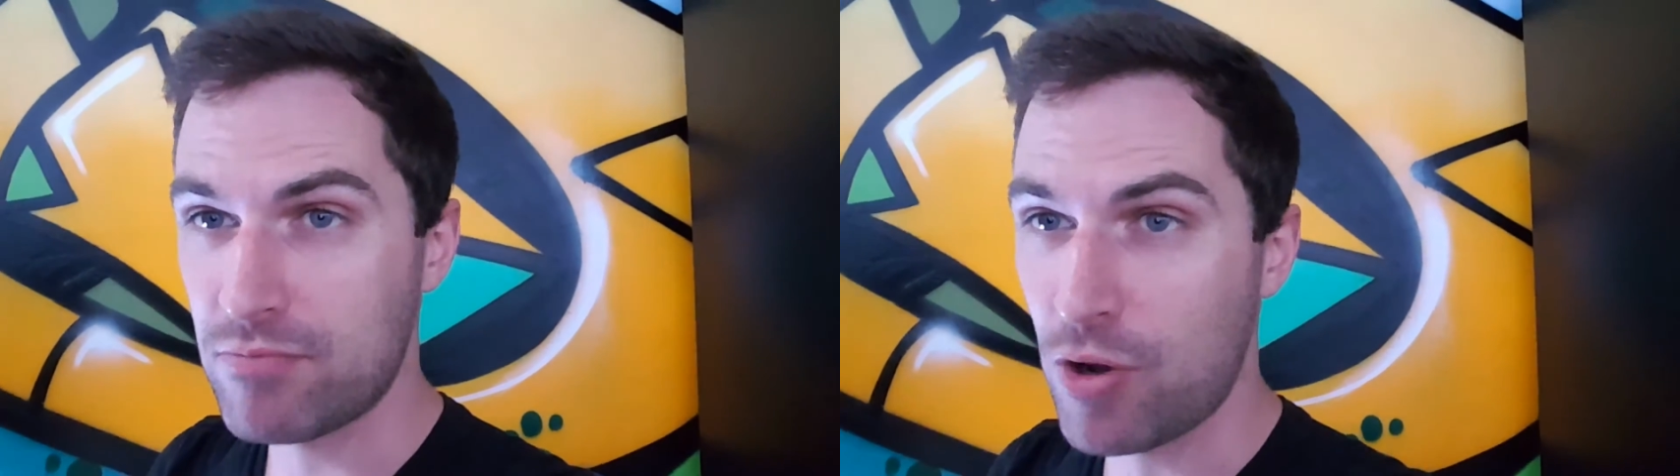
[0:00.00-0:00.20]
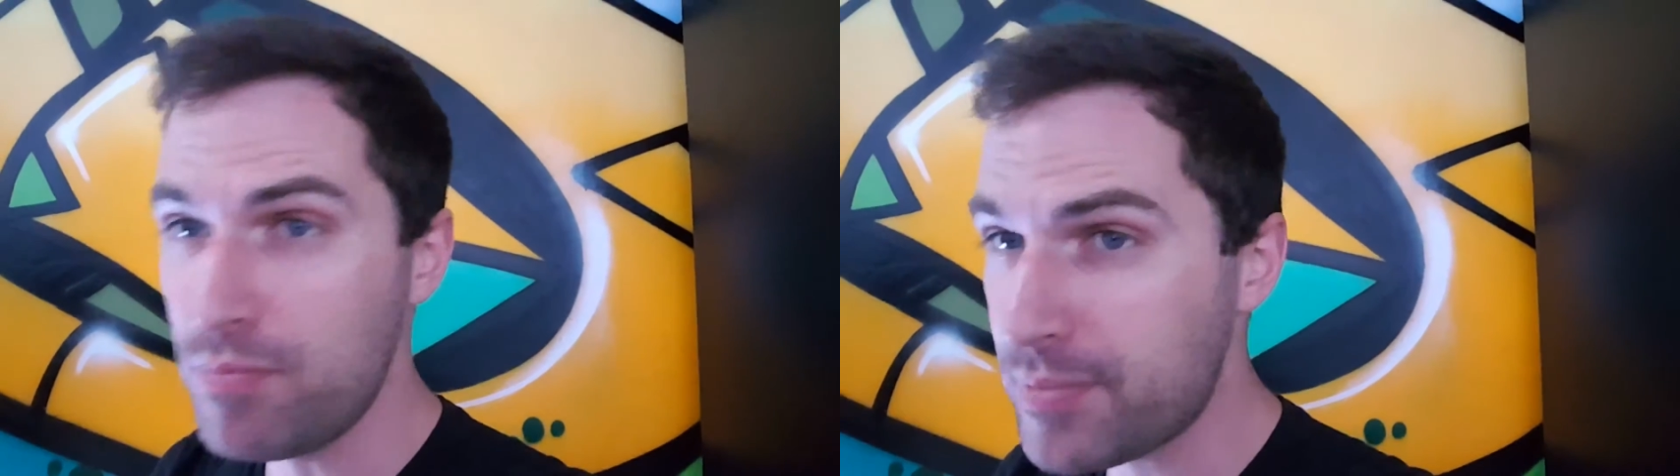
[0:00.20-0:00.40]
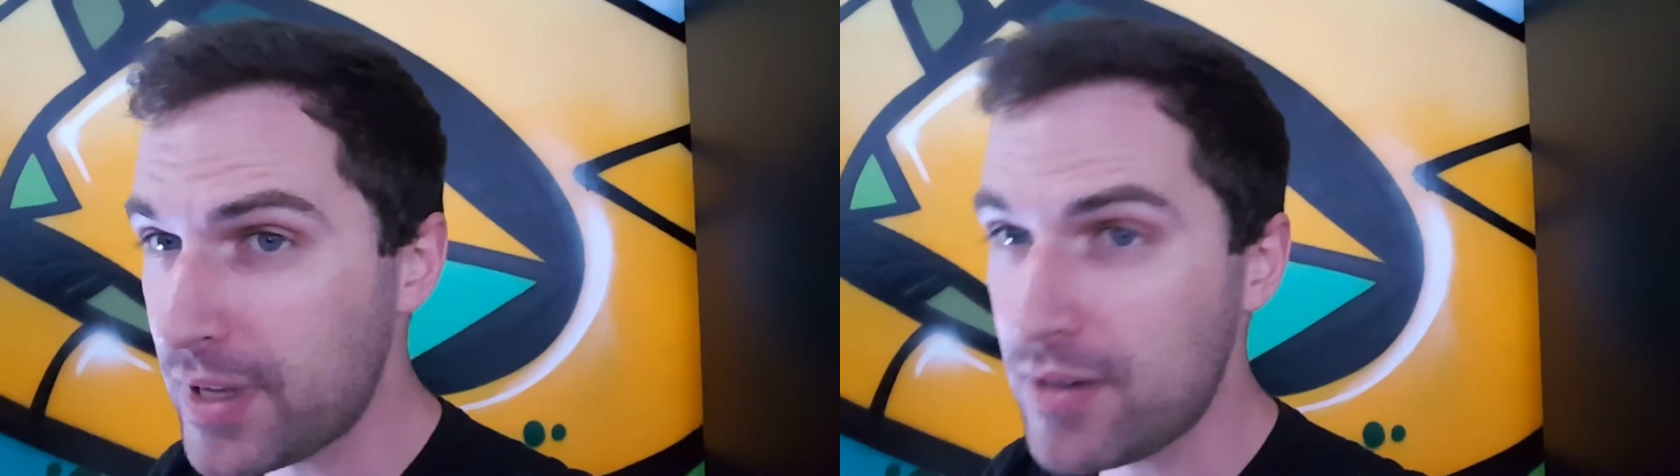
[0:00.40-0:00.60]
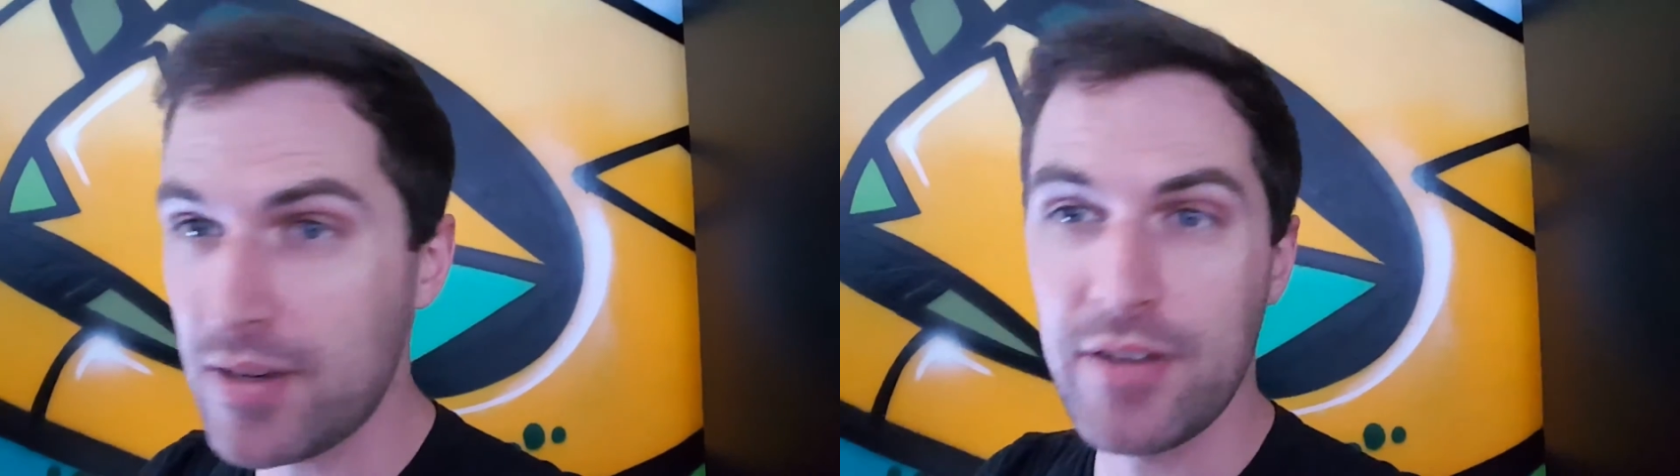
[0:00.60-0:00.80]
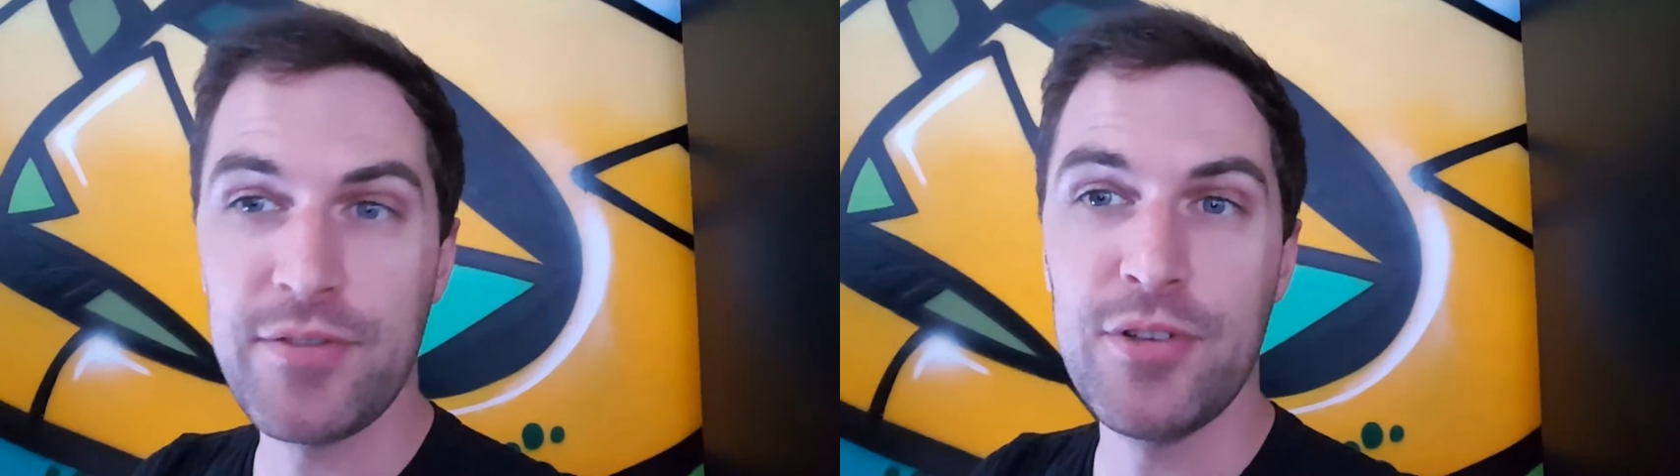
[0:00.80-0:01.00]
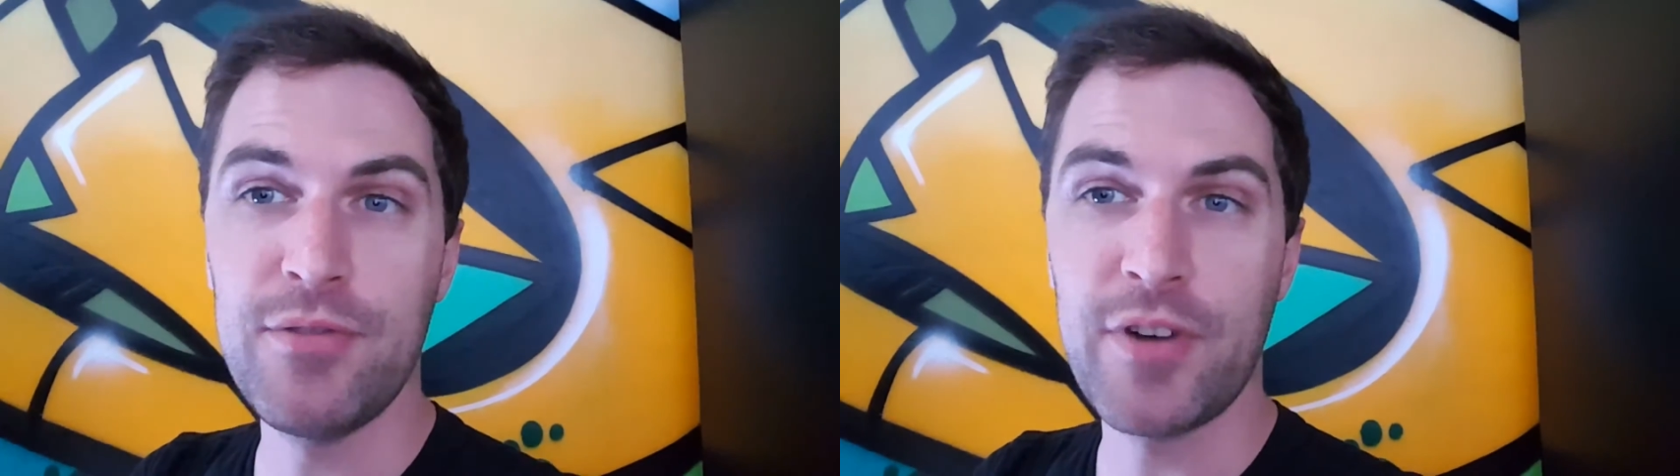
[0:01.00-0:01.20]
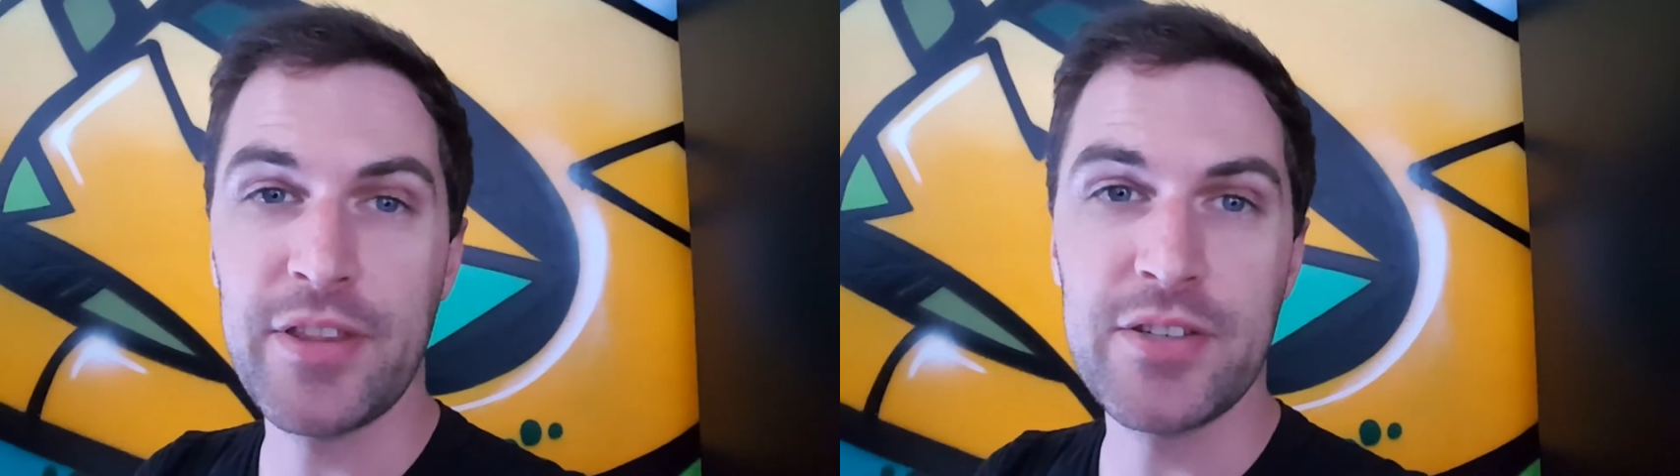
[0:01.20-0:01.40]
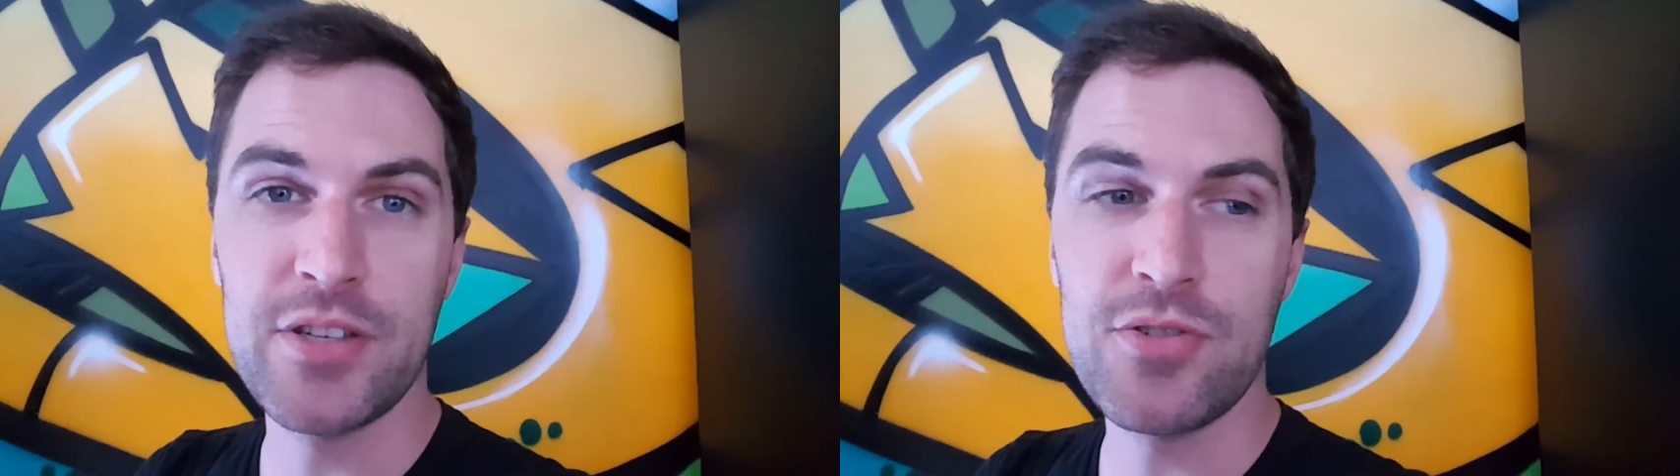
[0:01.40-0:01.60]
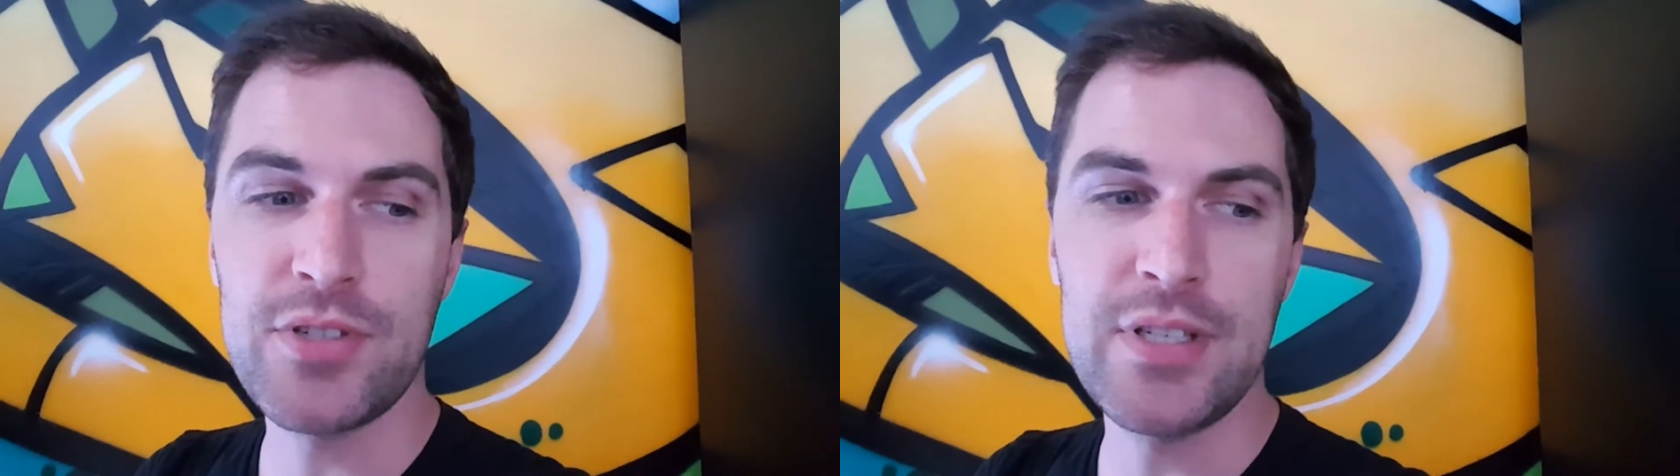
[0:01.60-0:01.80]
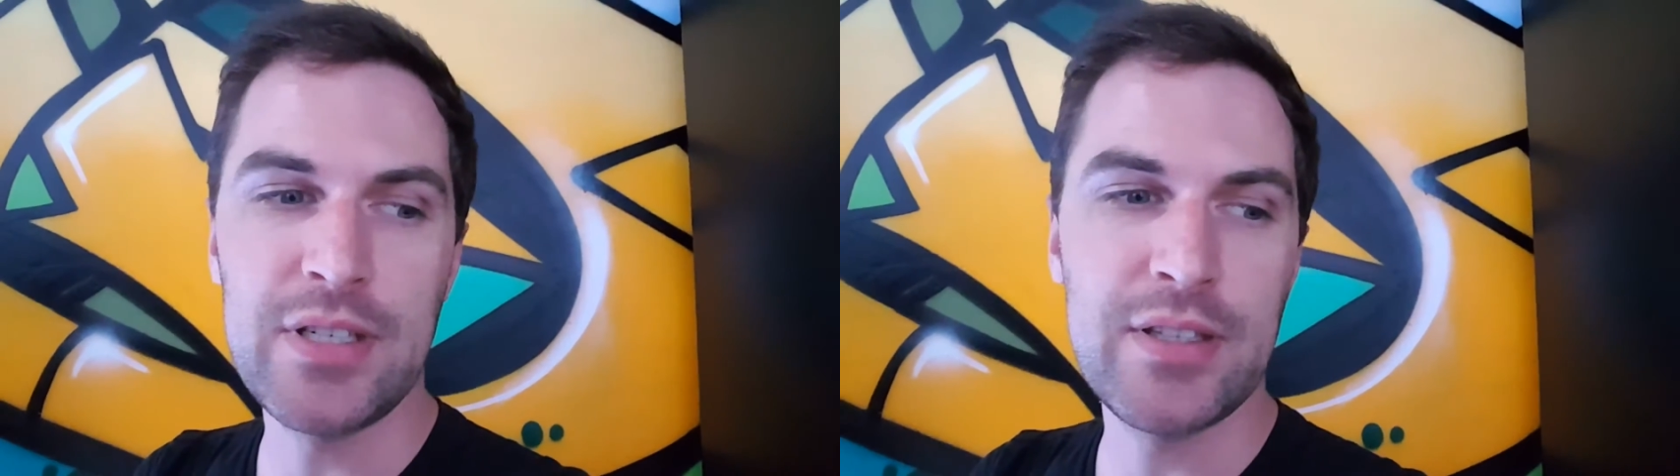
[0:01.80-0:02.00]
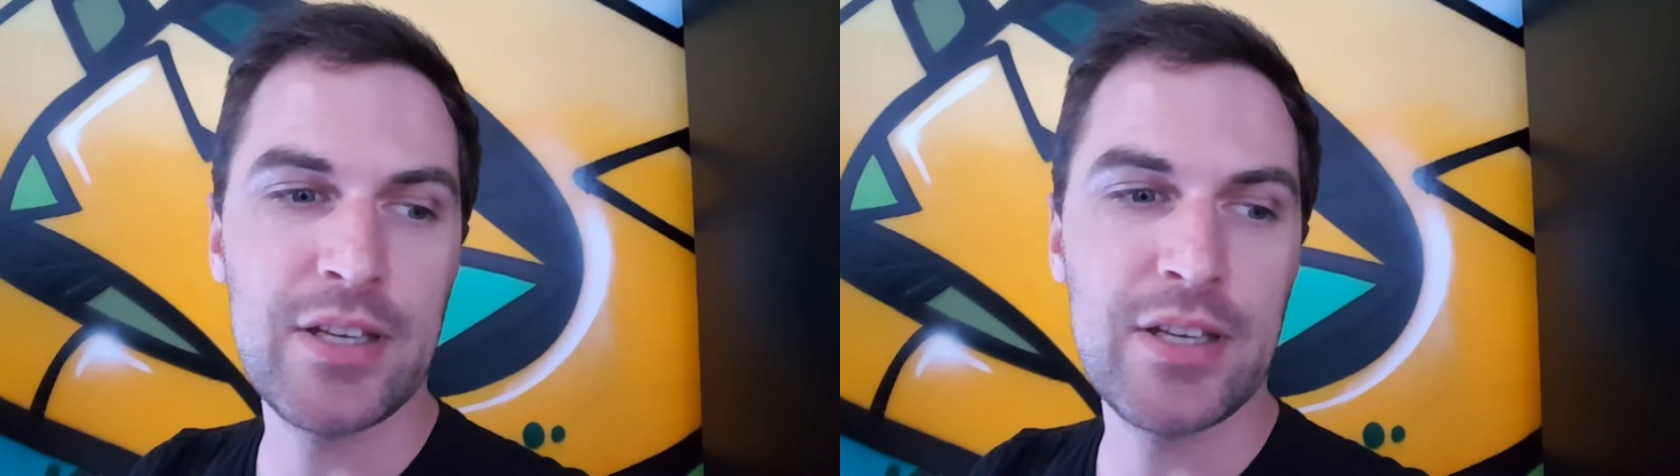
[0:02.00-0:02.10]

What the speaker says: hope that if you find this interesting,